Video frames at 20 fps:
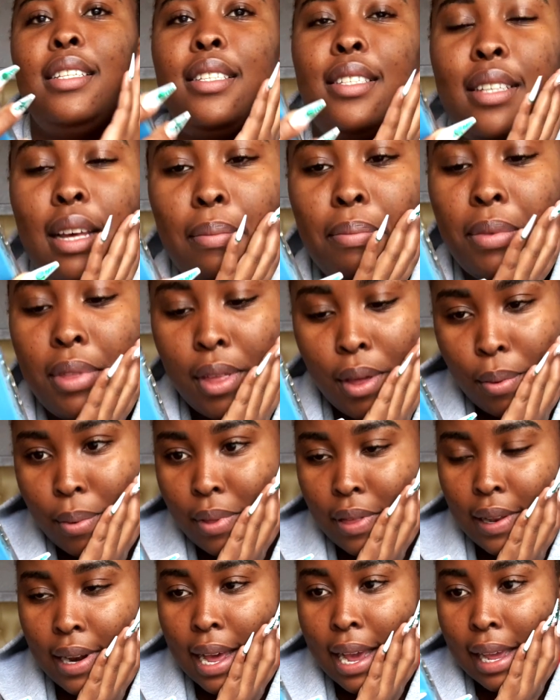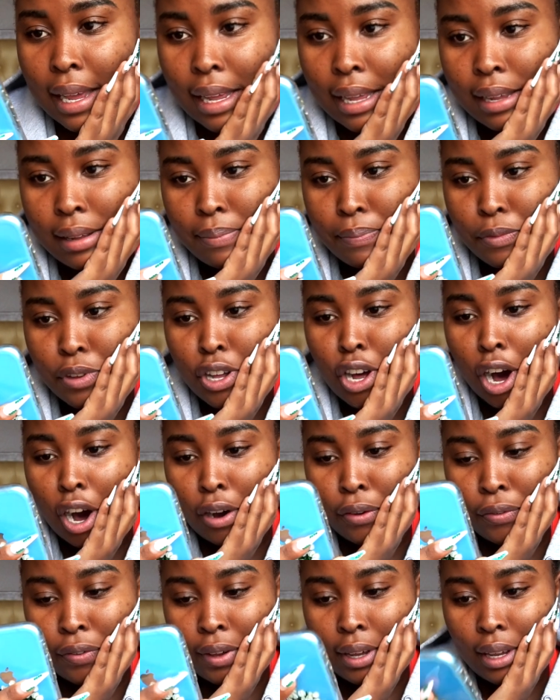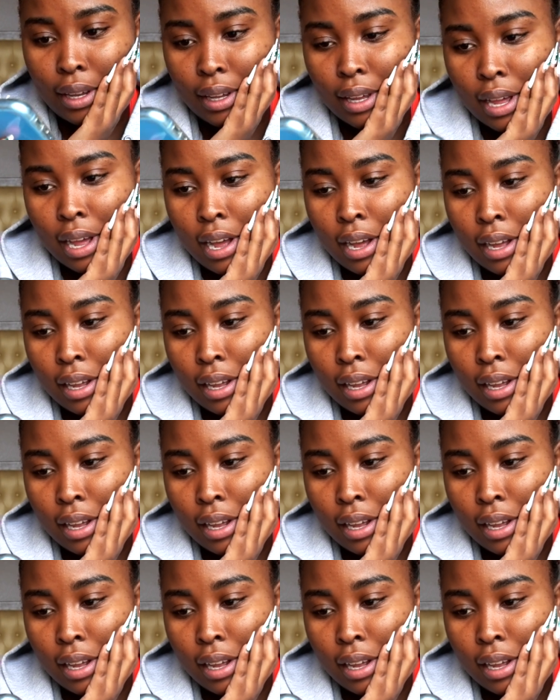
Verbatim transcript: need something with like coffee,